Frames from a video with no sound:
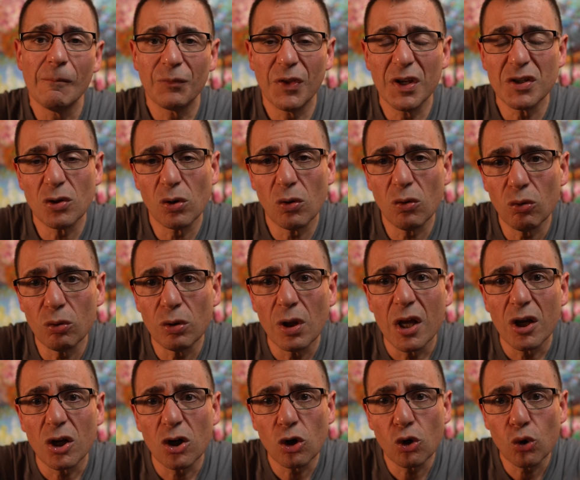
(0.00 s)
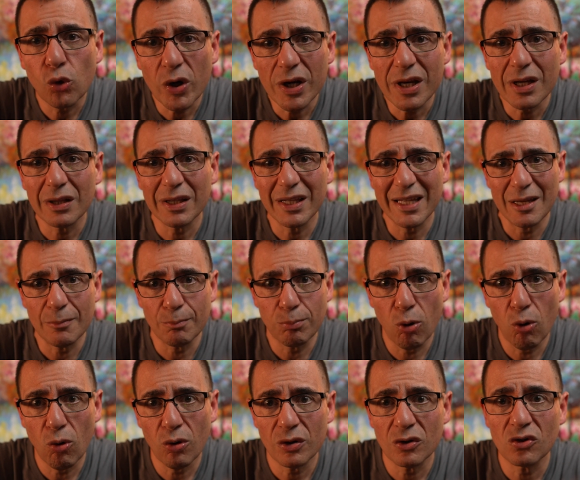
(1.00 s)
These are all critically
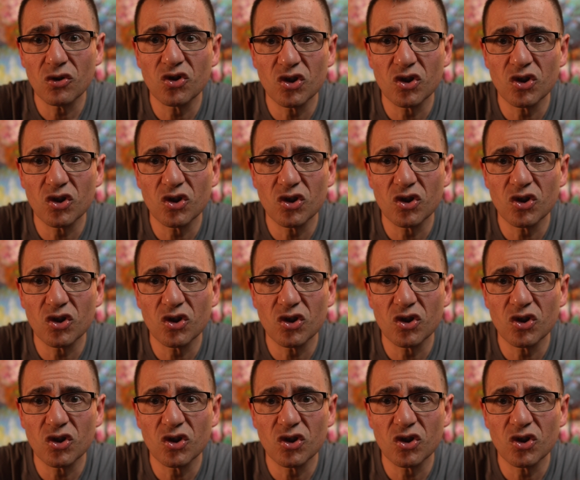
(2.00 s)
important